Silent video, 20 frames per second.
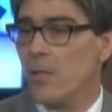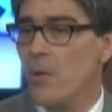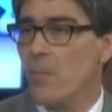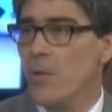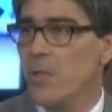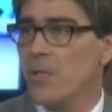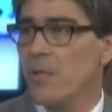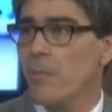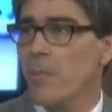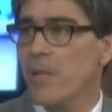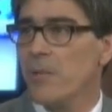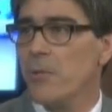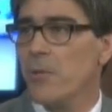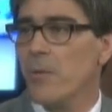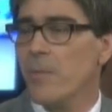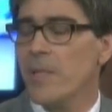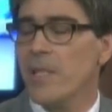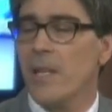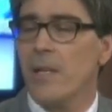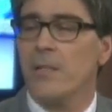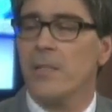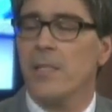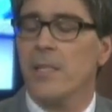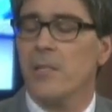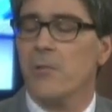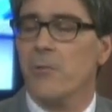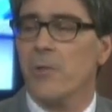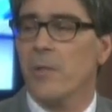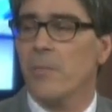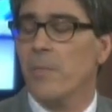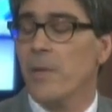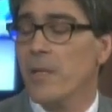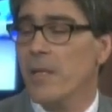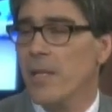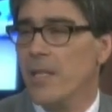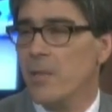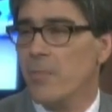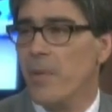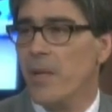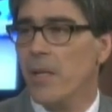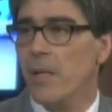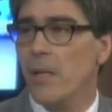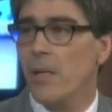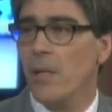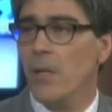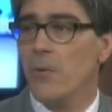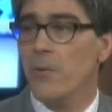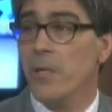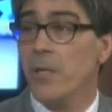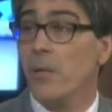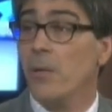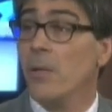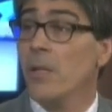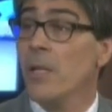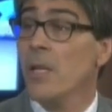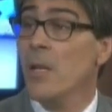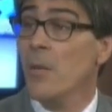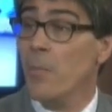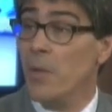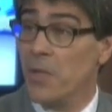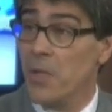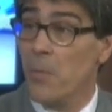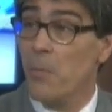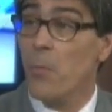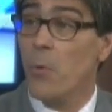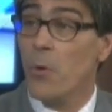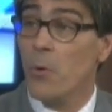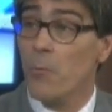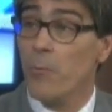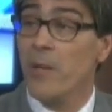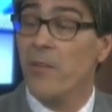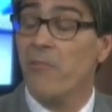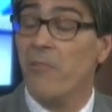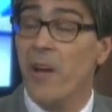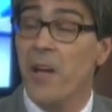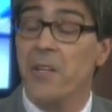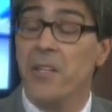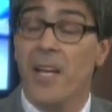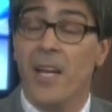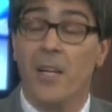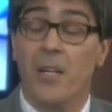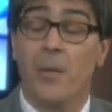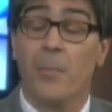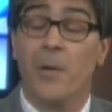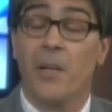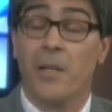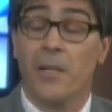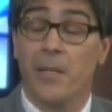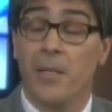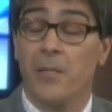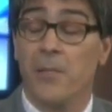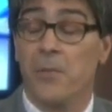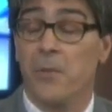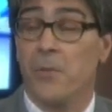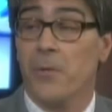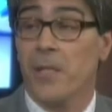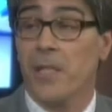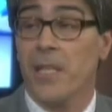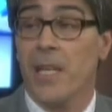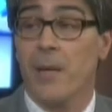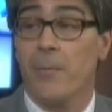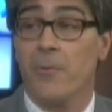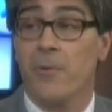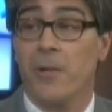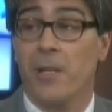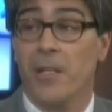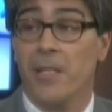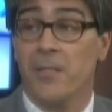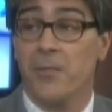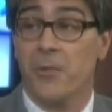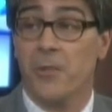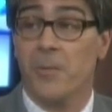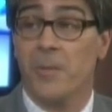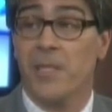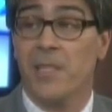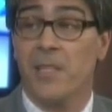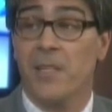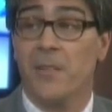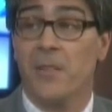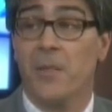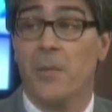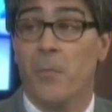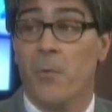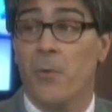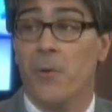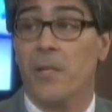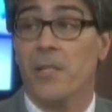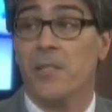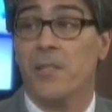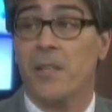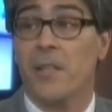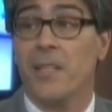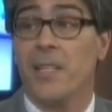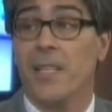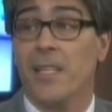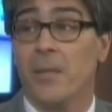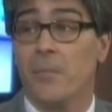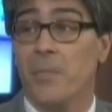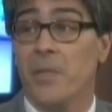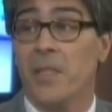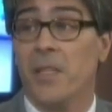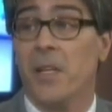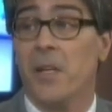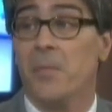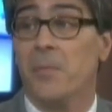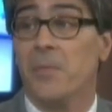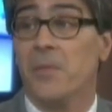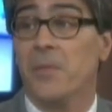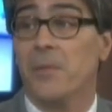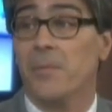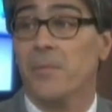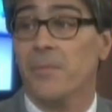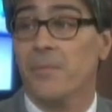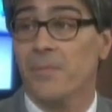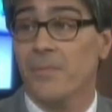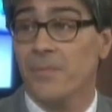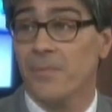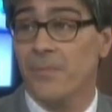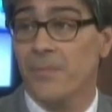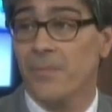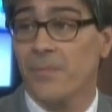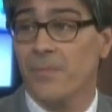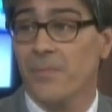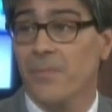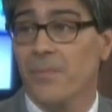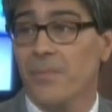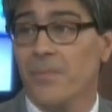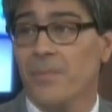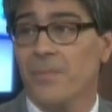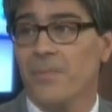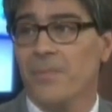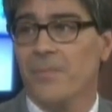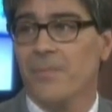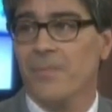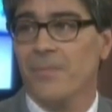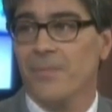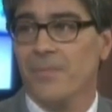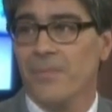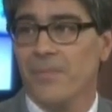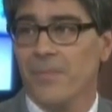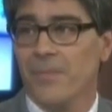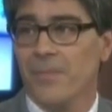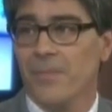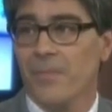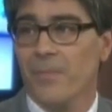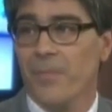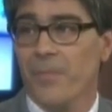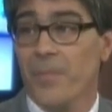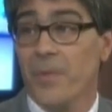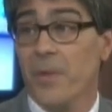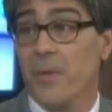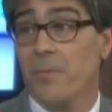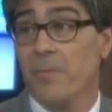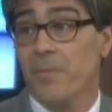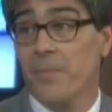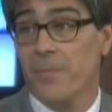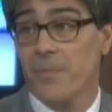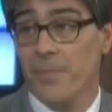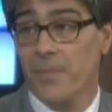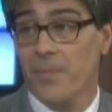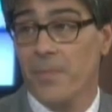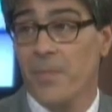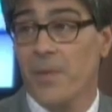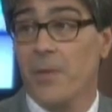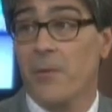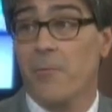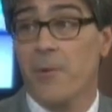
so much about Germantown's history has been colonial. But the more we find out about a historic neighborhood like Germantown, the more exciting it becomes. All right, exploring 250 years of Germantown.